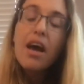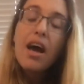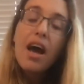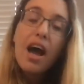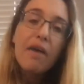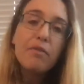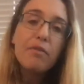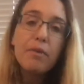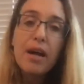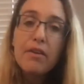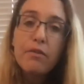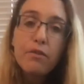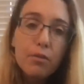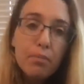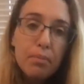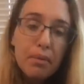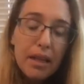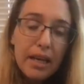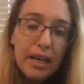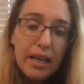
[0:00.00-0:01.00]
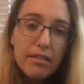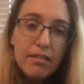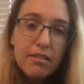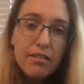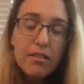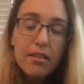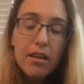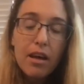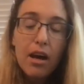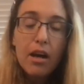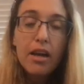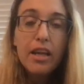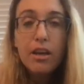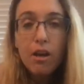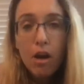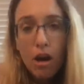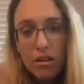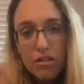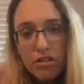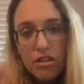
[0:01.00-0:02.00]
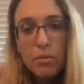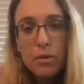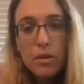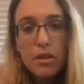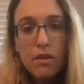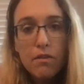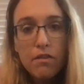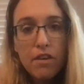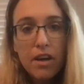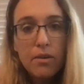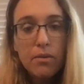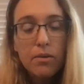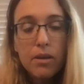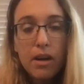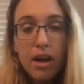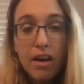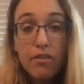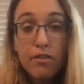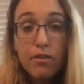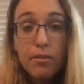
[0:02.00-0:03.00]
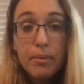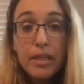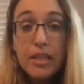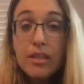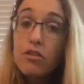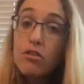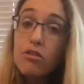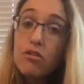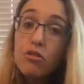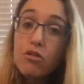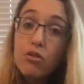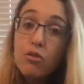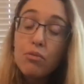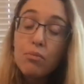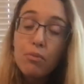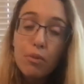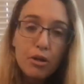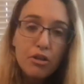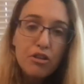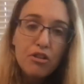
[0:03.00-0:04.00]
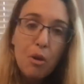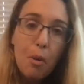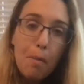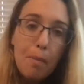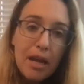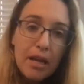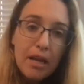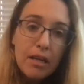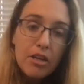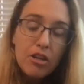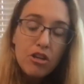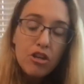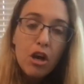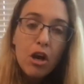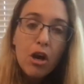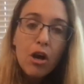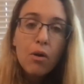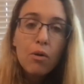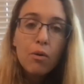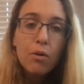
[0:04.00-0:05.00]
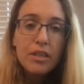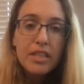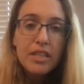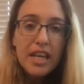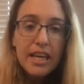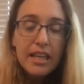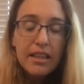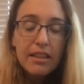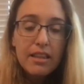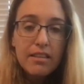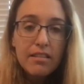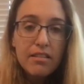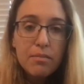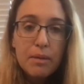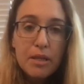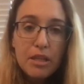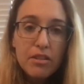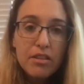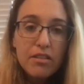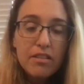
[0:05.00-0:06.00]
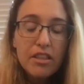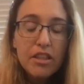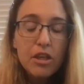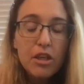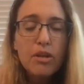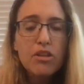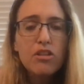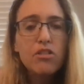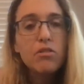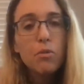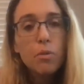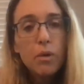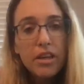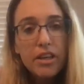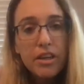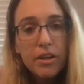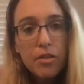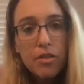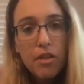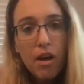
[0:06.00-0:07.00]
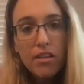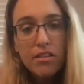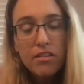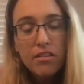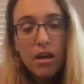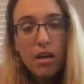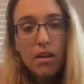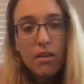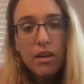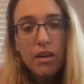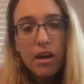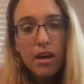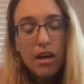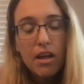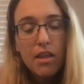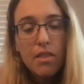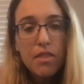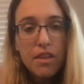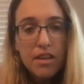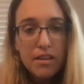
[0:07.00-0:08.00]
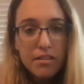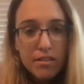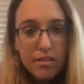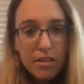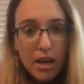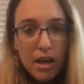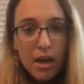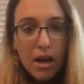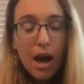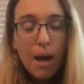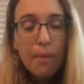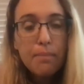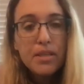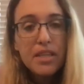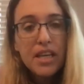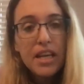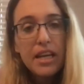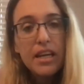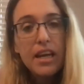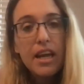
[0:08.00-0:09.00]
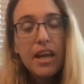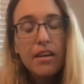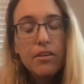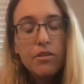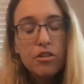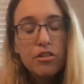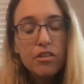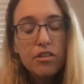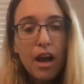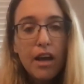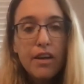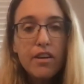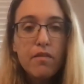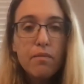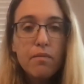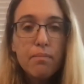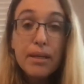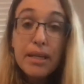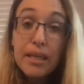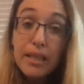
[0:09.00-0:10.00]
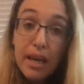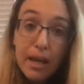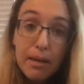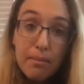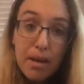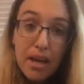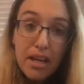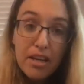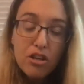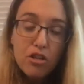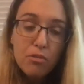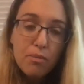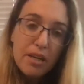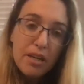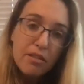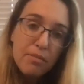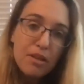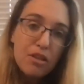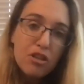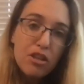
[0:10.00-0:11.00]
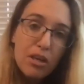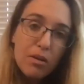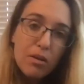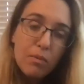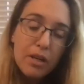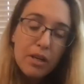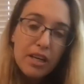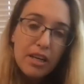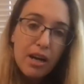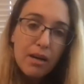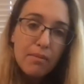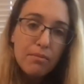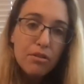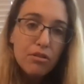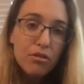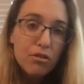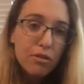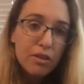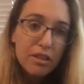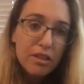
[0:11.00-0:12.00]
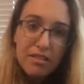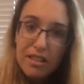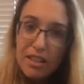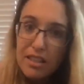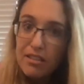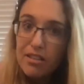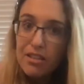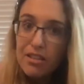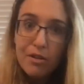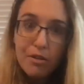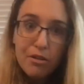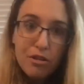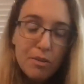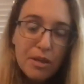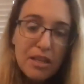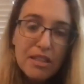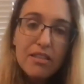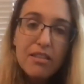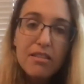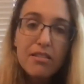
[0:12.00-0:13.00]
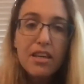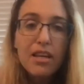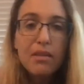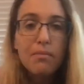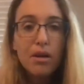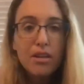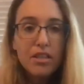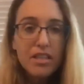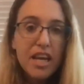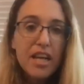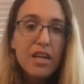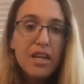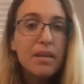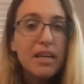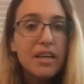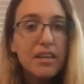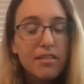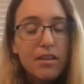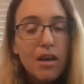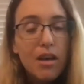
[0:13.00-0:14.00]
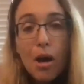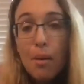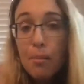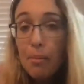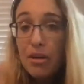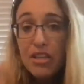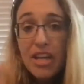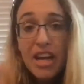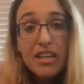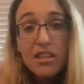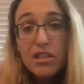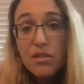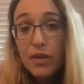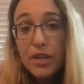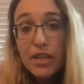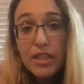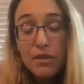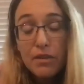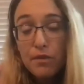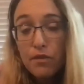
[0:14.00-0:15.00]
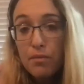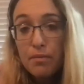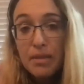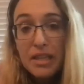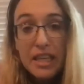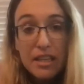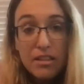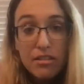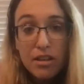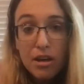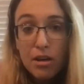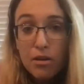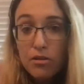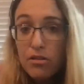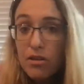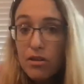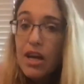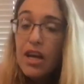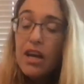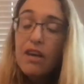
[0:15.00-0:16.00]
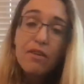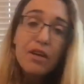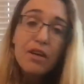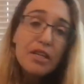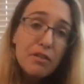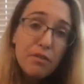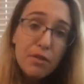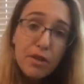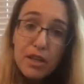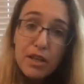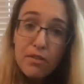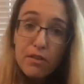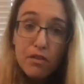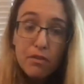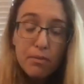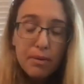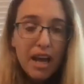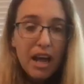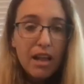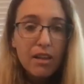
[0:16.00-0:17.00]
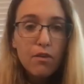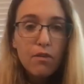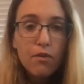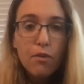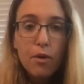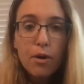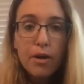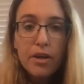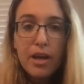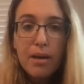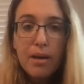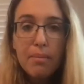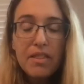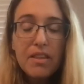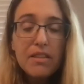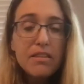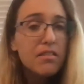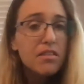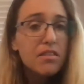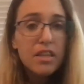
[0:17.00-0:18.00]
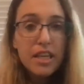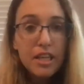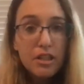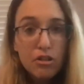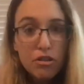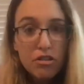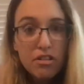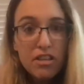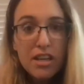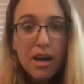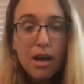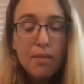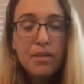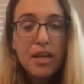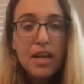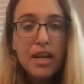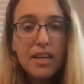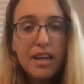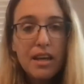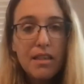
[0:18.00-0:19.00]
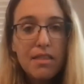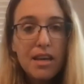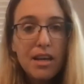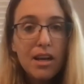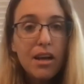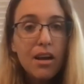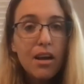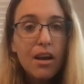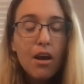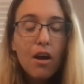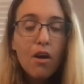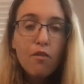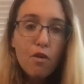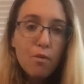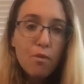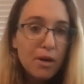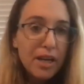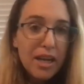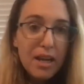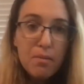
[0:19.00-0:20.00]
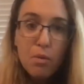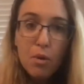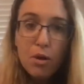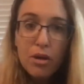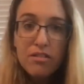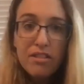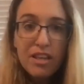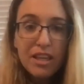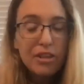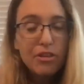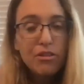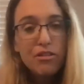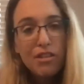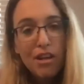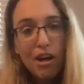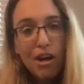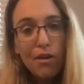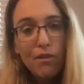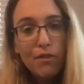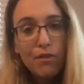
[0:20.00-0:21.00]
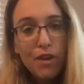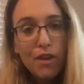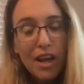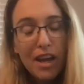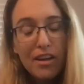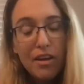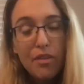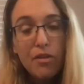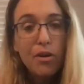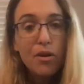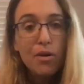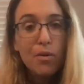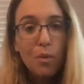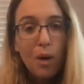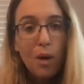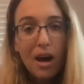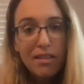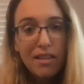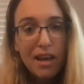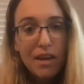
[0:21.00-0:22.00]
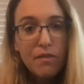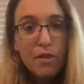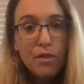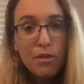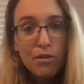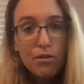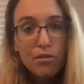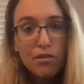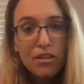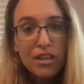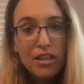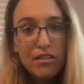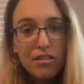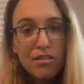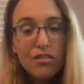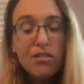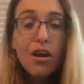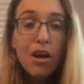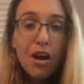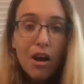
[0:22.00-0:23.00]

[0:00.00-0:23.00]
have a rightful place in concert with the federal government to more so manage or take this species into question. So what are your thoughts on this update and just kind of big game management, especially when it comes to grizzly as another species in Montana? Because Montana is very different from the East Coast, very different even from California. But this is an interesting update, and I think former game wardens like yourself and other wildlife enthusiasts